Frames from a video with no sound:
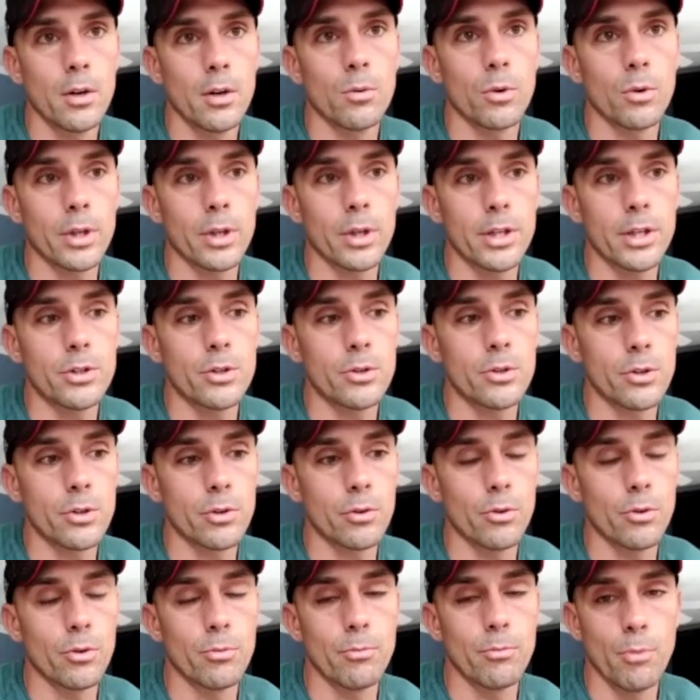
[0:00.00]
will get you
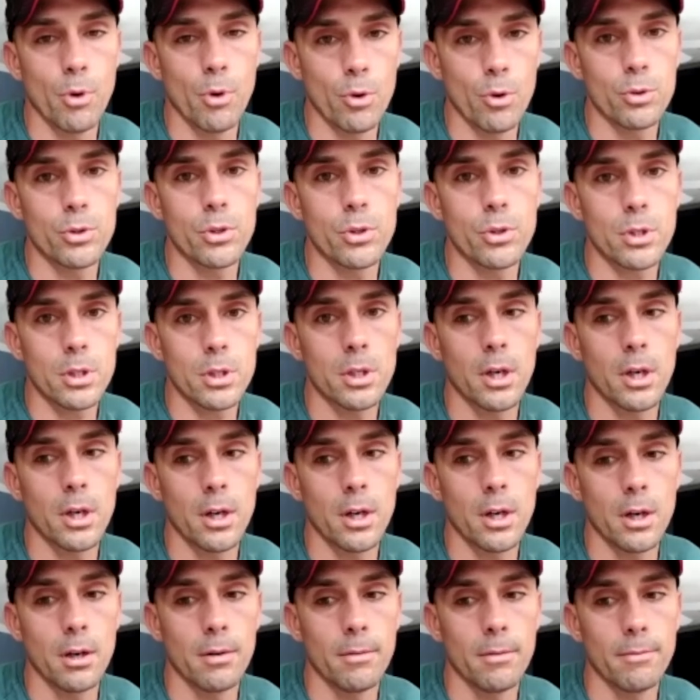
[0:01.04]
through most
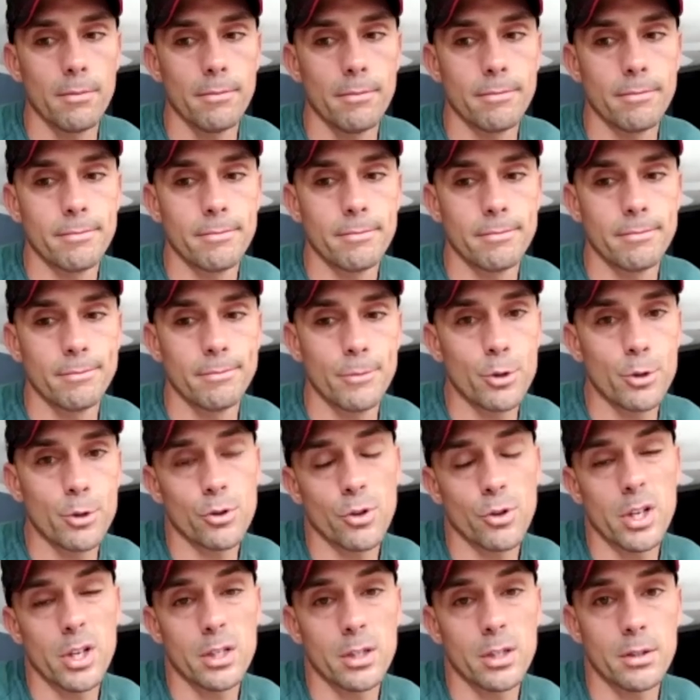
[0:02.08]

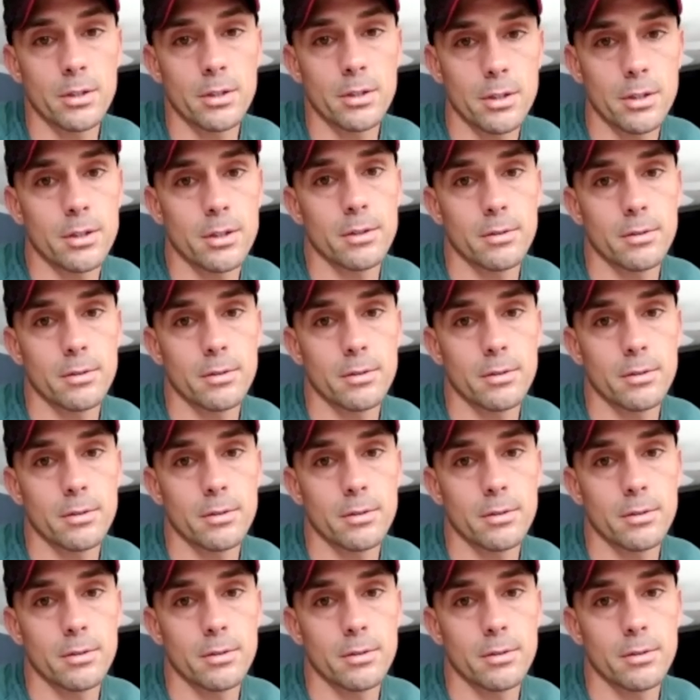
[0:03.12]
races.